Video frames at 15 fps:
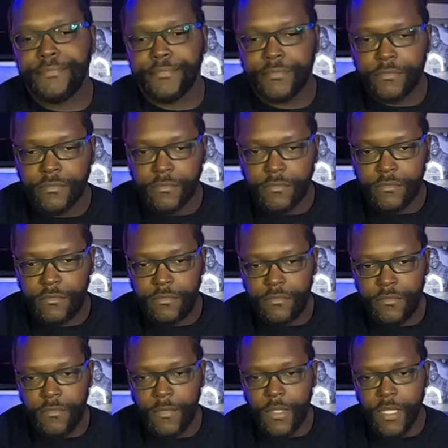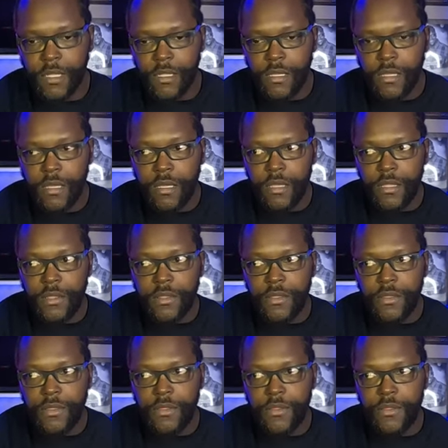
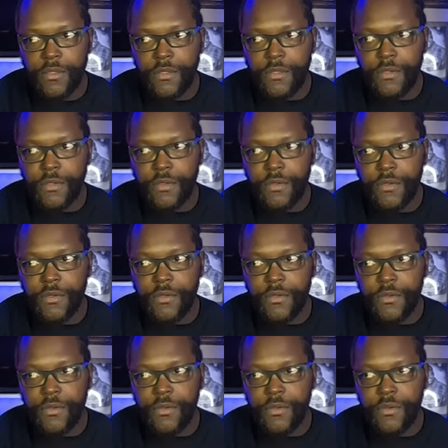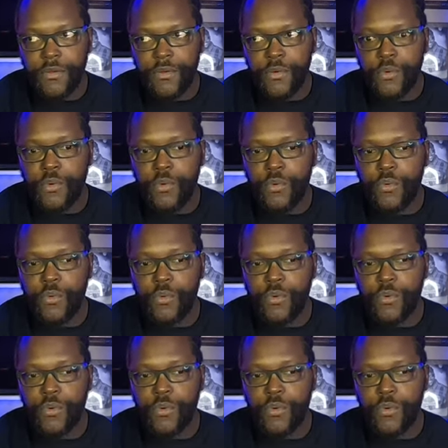No one is speaking in this clip.